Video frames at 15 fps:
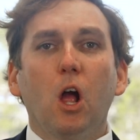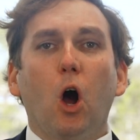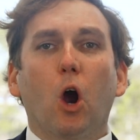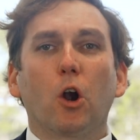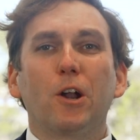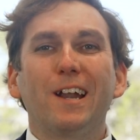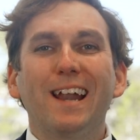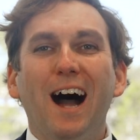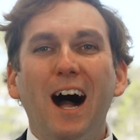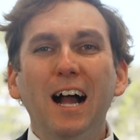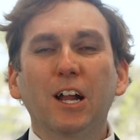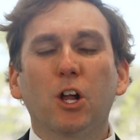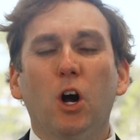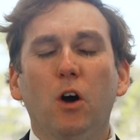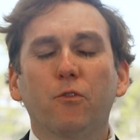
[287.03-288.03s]
are
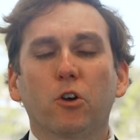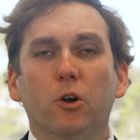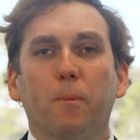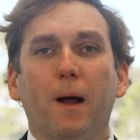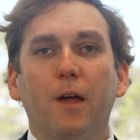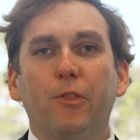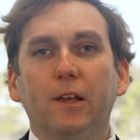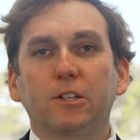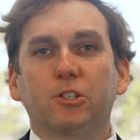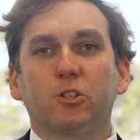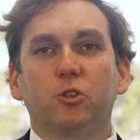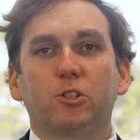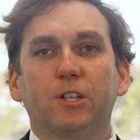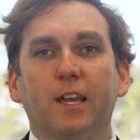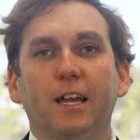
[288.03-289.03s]
not covered by the
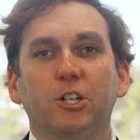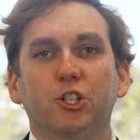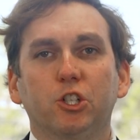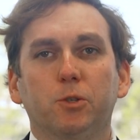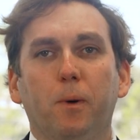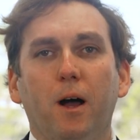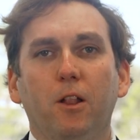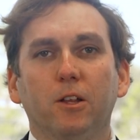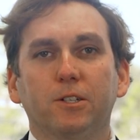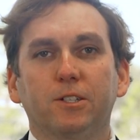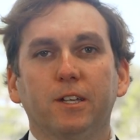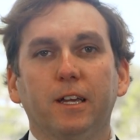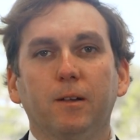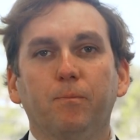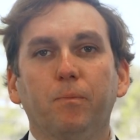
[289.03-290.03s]
association's
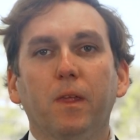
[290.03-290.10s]
policy.